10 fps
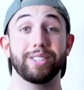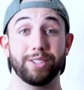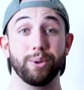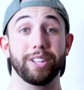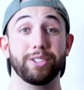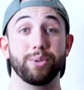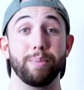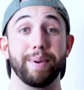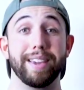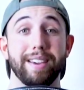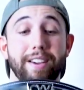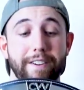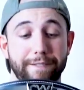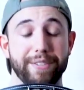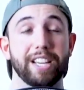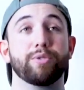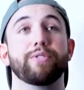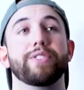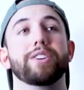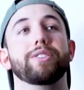let's go and let's do a big face
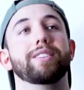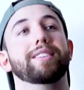reveal.